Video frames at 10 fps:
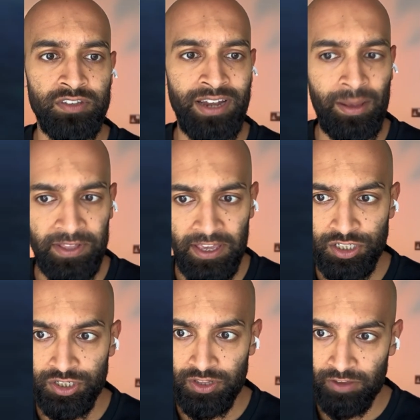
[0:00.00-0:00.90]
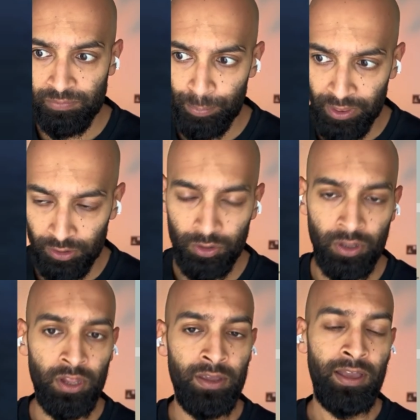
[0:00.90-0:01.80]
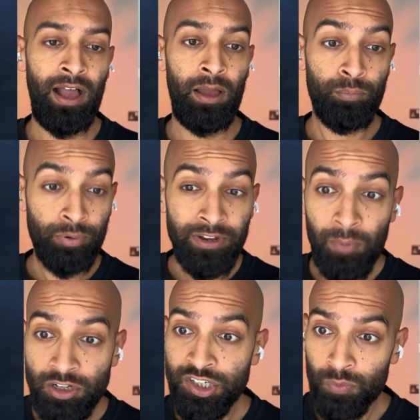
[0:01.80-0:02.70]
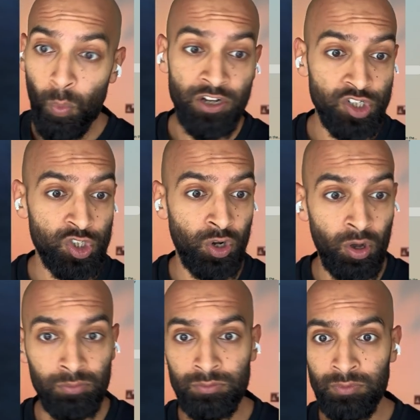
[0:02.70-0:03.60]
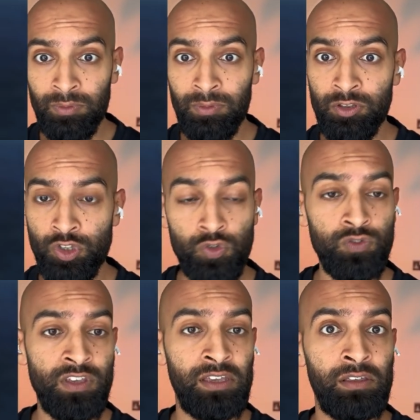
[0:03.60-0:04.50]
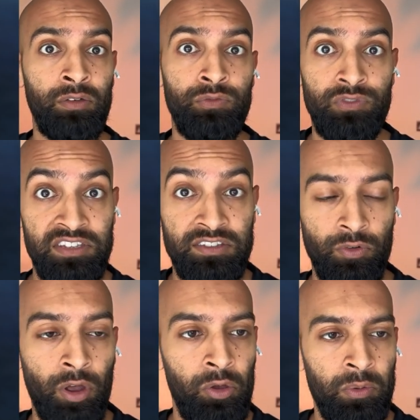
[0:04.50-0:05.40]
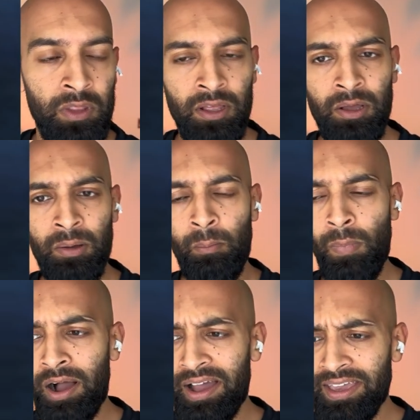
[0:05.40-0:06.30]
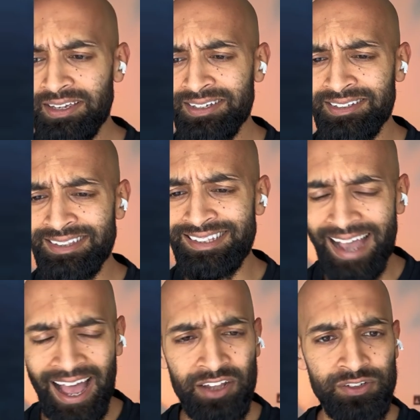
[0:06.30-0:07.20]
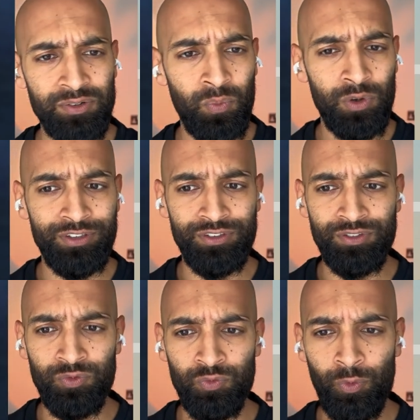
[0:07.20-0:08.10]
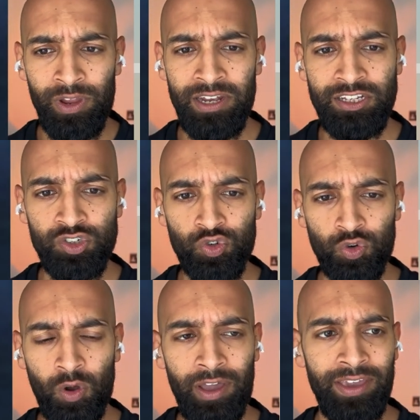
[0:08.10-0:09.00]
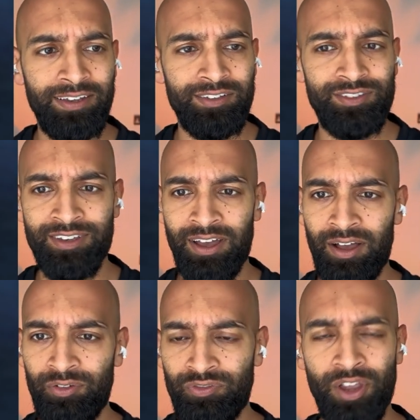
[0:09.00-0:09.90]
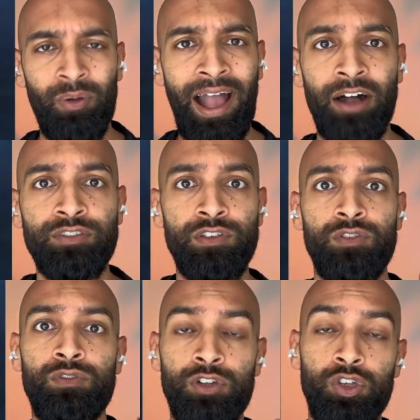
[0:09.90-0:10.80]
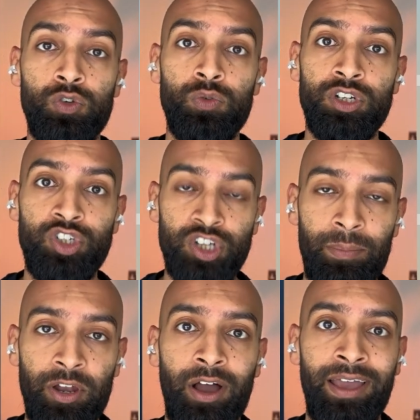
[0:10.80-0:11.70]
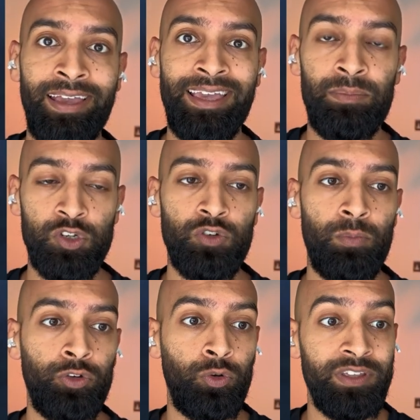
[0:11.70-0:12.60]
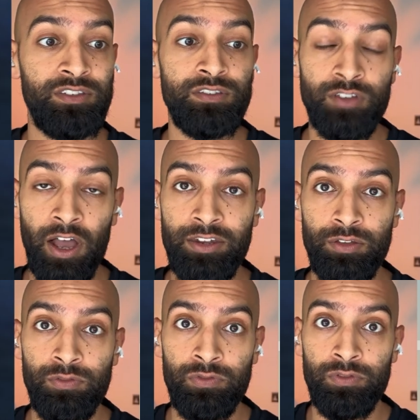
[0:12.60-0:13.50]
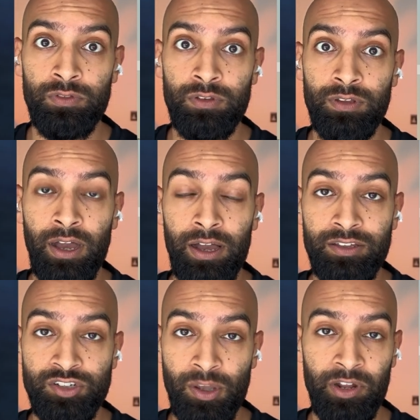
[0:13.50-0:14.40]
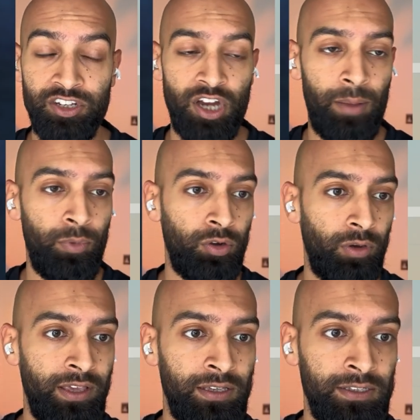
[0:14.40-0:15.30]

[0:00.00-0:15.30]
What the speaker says: an application that I've built pretty much in one shot using V0. My dad was really trying to figure out how to use the new Gemini Imogen model inside of Gemini's chatbot, right?